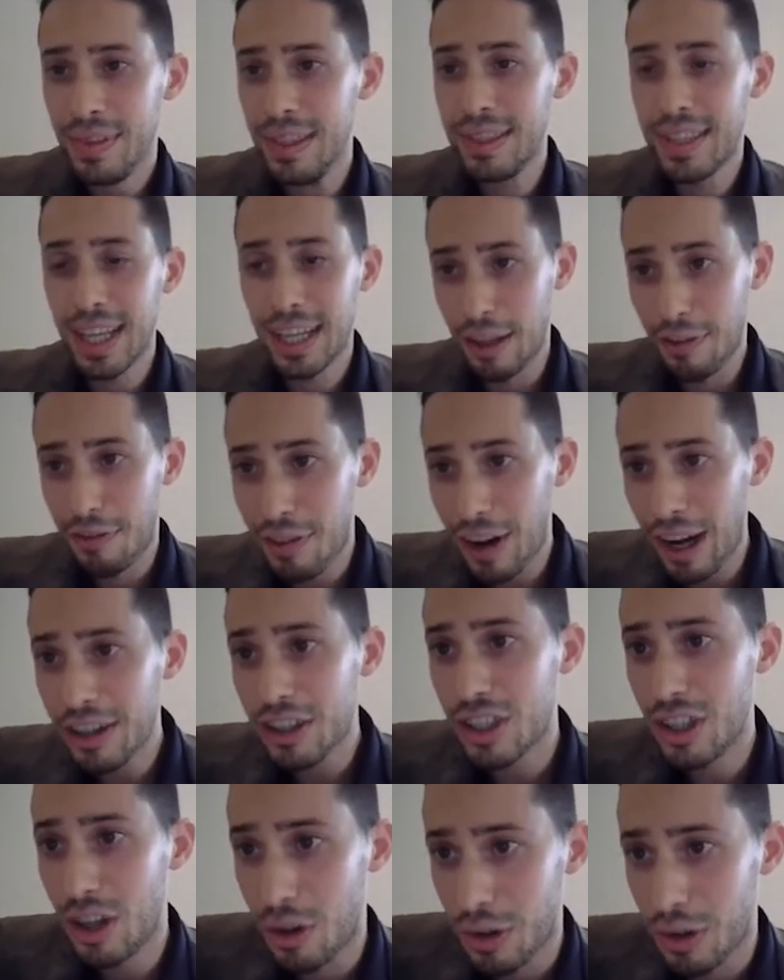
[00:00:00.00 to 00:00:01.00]
that the
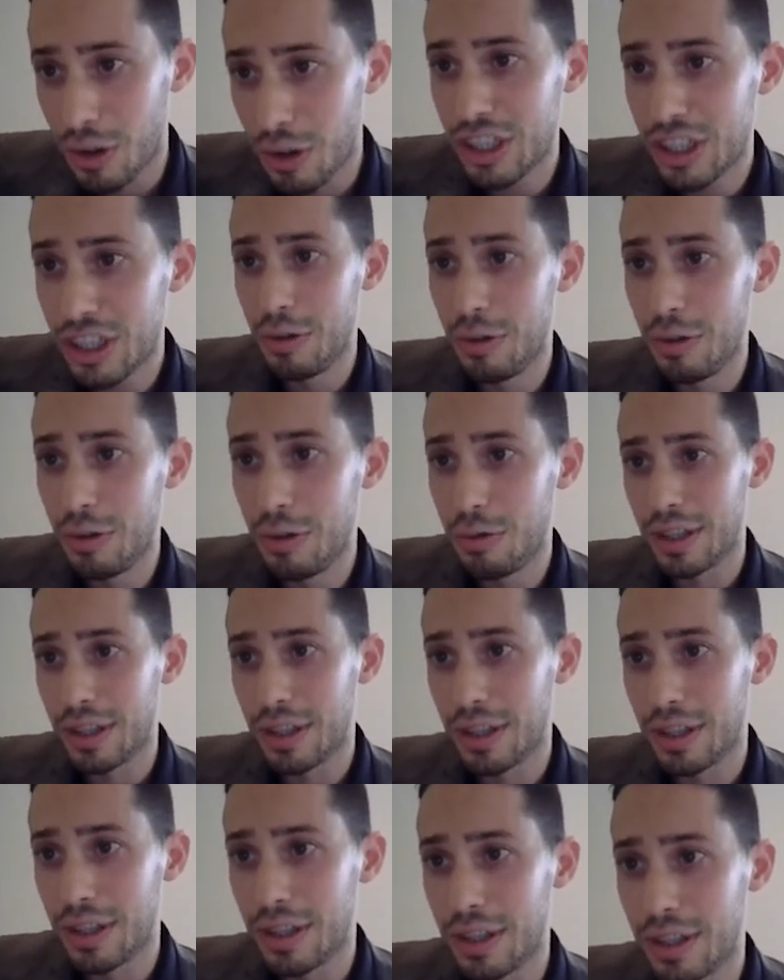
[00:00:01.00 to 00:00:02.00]
functional originally
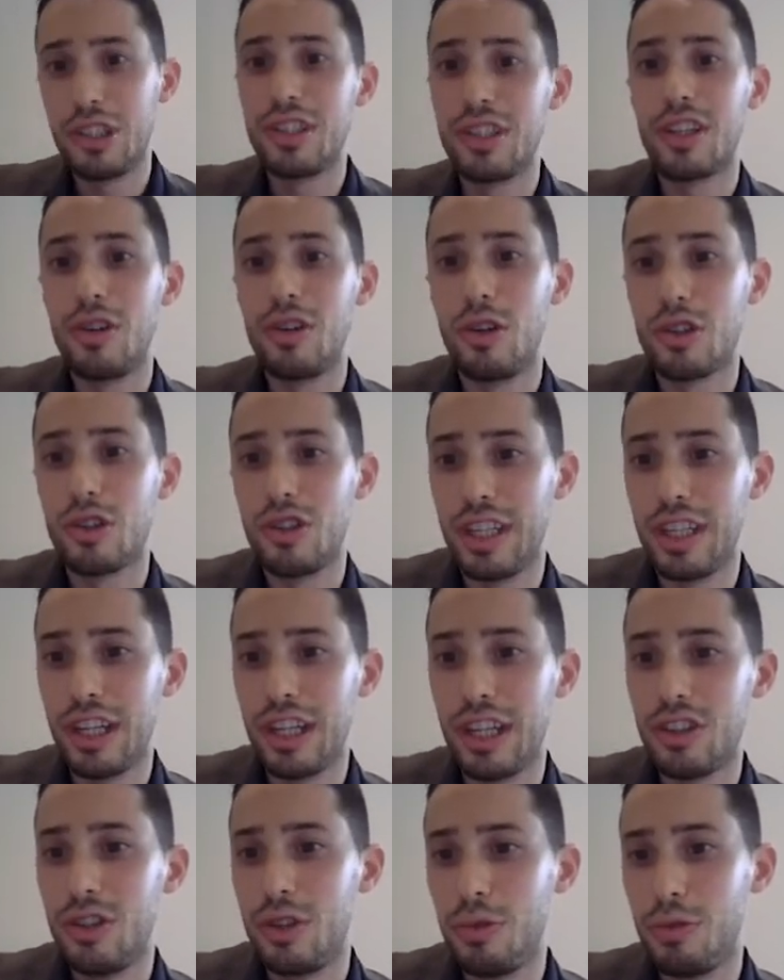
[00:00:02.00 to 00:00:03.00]
was 0, which is a
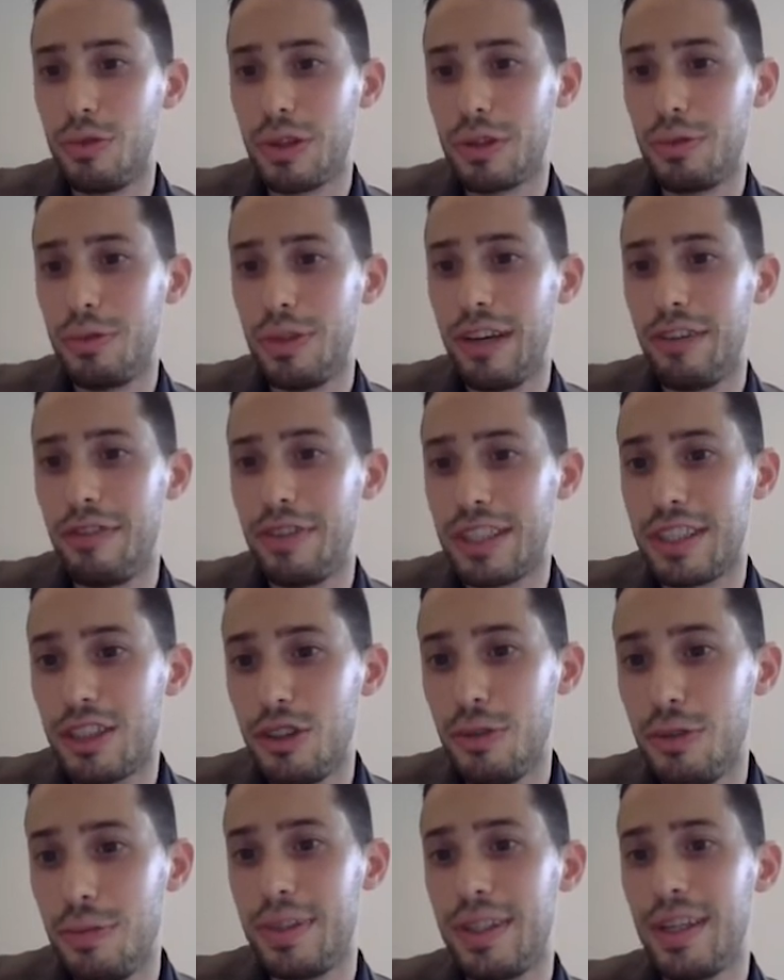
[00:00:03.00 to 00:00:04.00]
contradiction to what we have
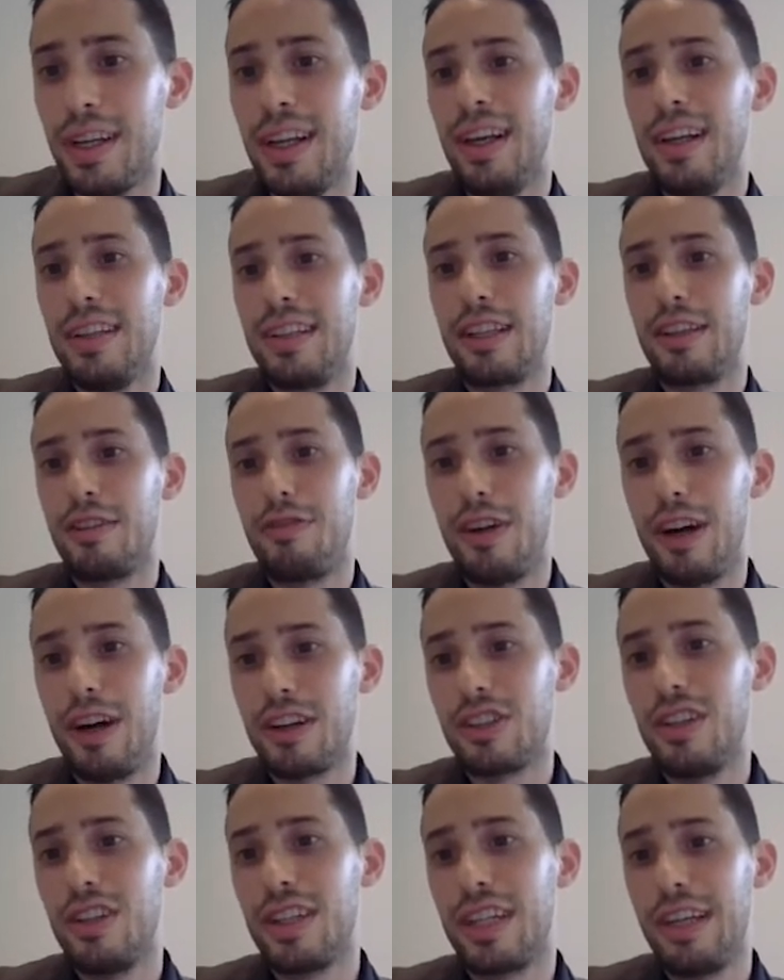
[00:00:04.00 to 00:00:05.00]
assumed, that the
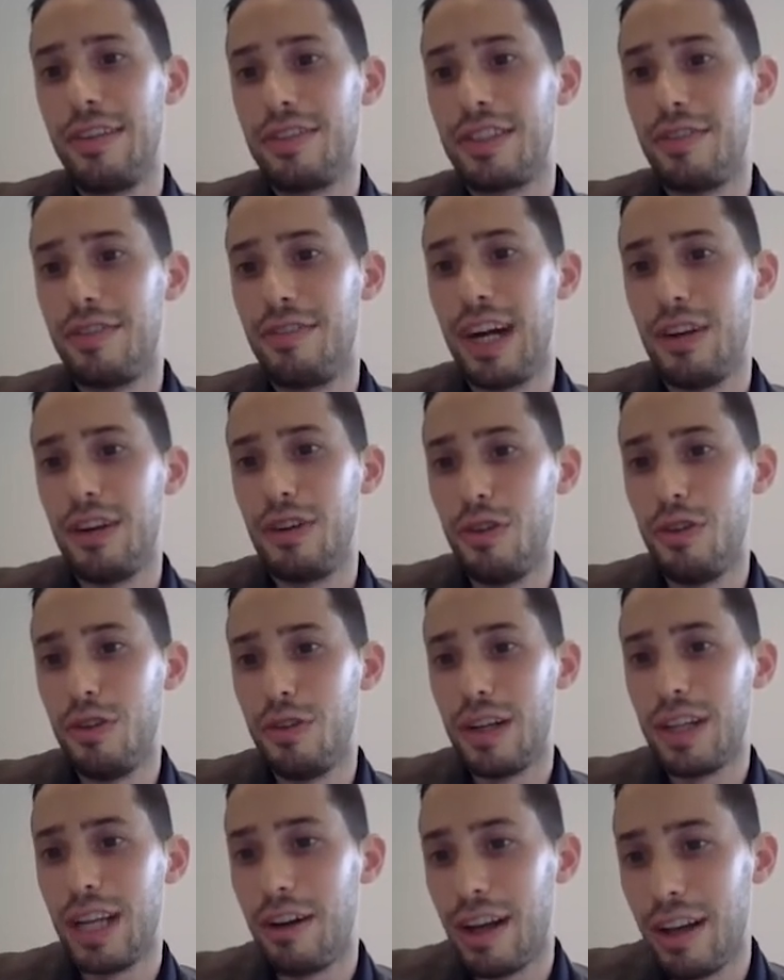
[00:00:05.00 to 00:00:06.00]
functional gives the value
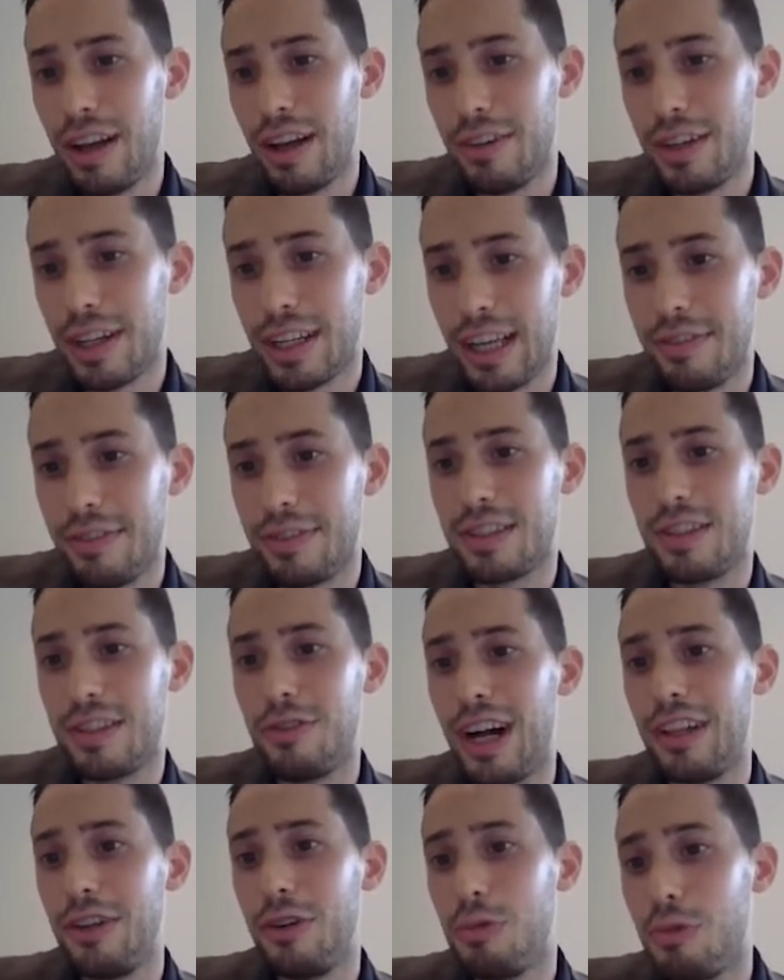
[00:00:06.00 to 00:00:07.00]

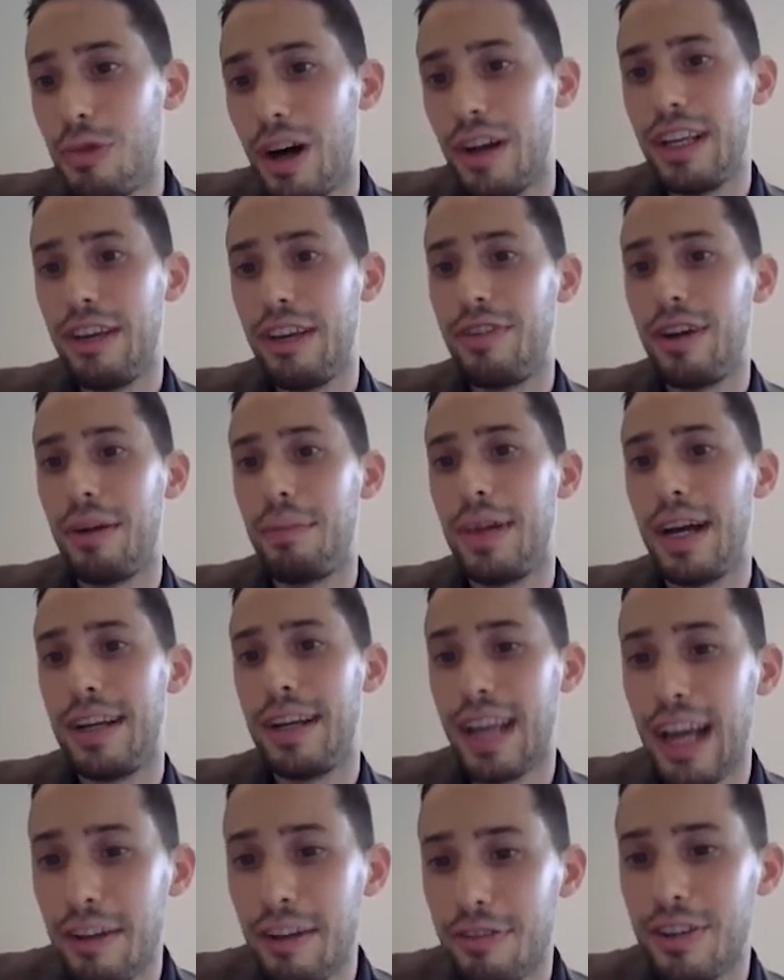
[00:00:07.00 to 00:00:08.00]
1 if applied
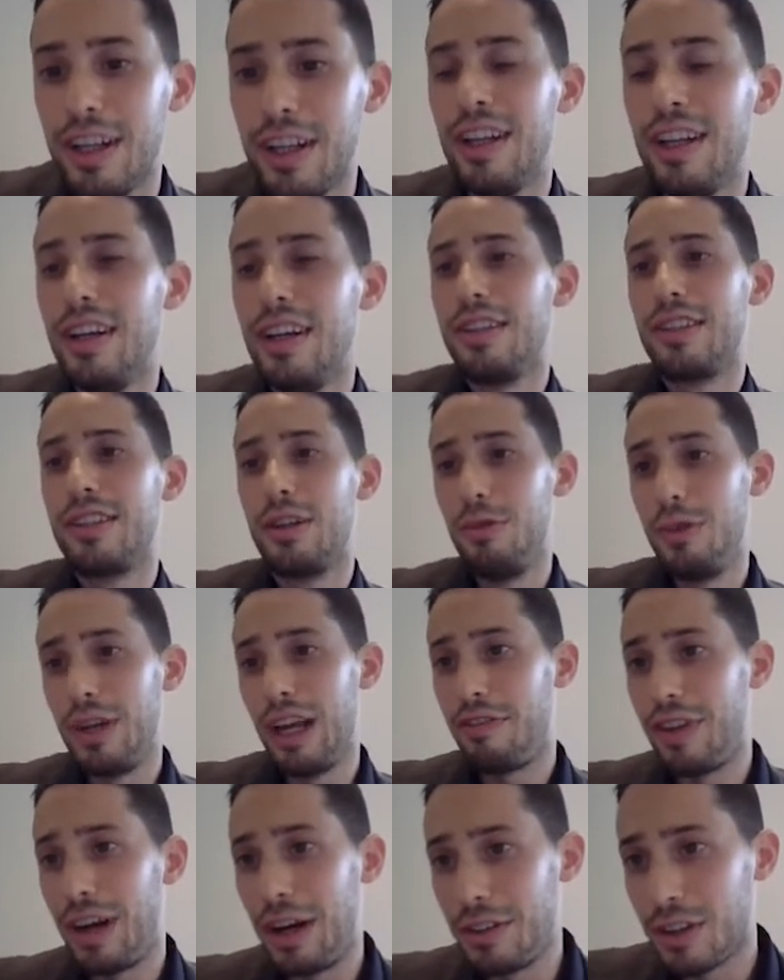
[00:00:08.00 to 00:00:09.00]
f. So we
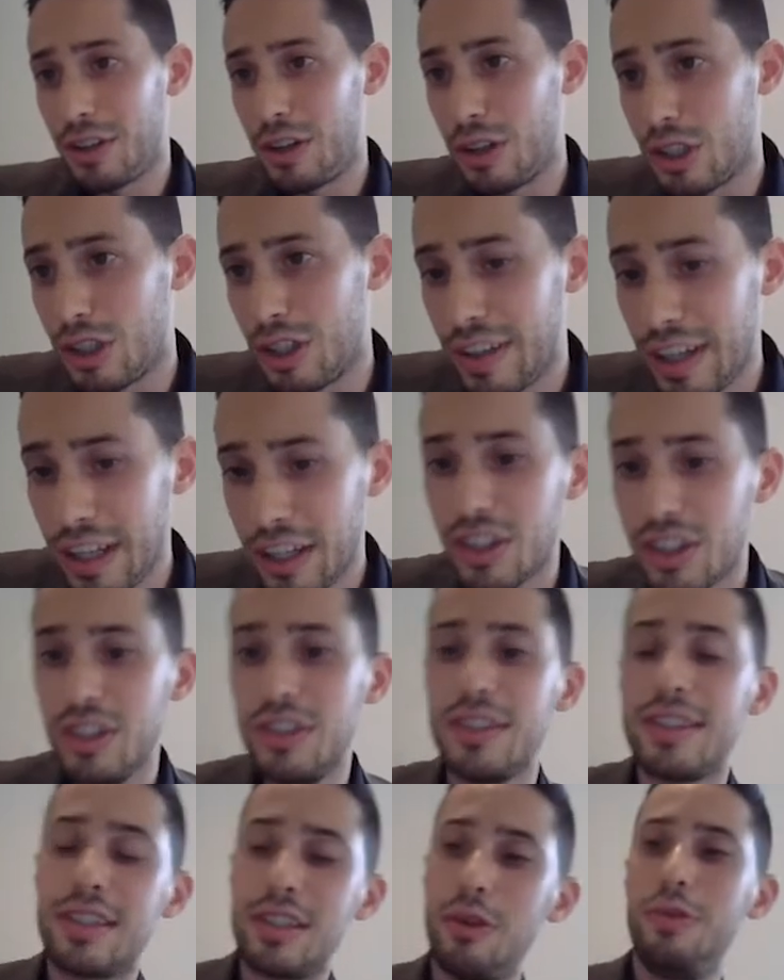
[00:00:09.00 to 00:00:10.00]
have found the
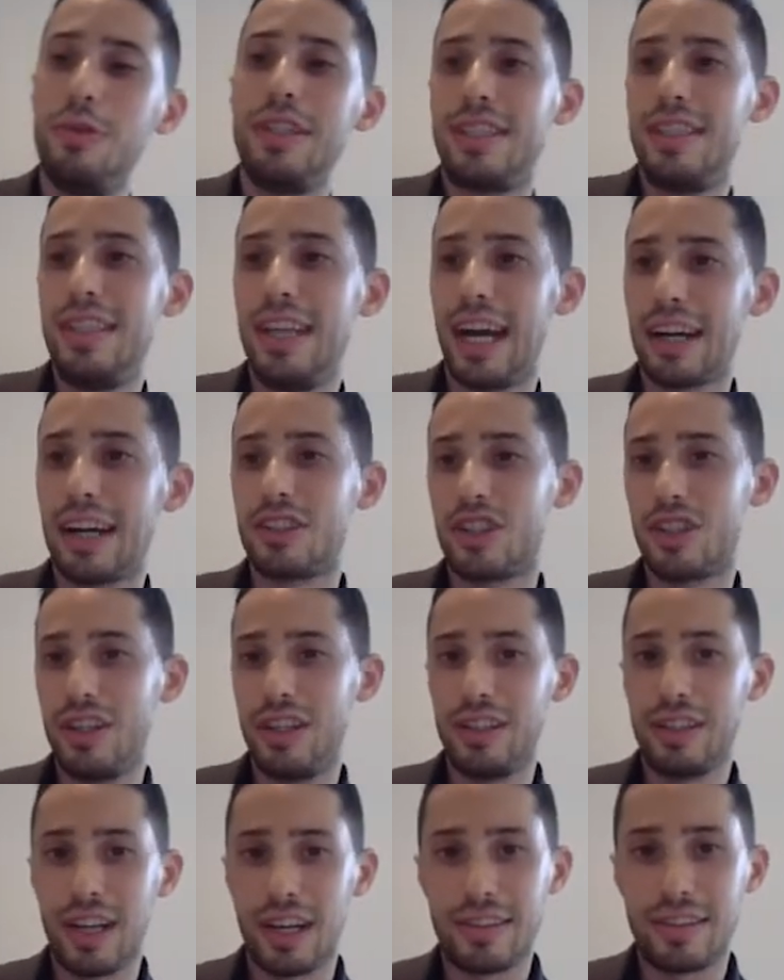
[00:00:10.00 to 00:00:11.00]
contradiction. So we see
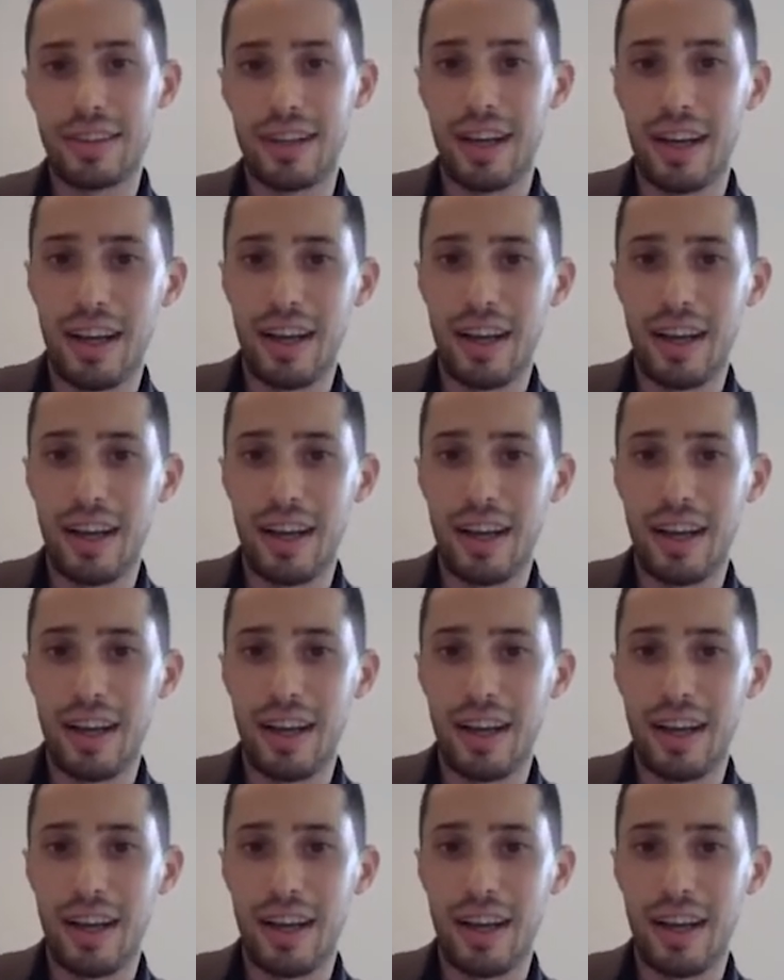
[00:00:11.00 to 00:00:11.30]
actually that